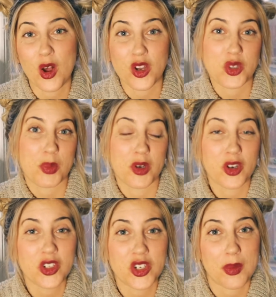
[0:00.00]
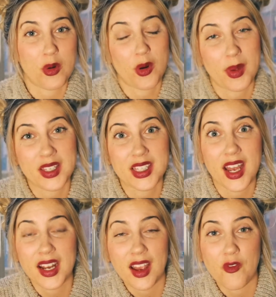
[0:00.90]
entrepreneurship, or am I
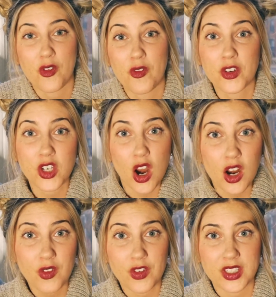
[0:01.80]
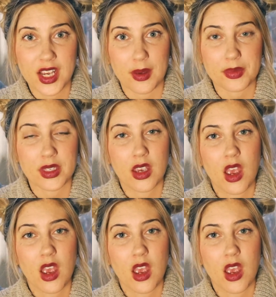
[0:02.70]
signing up for photography tips?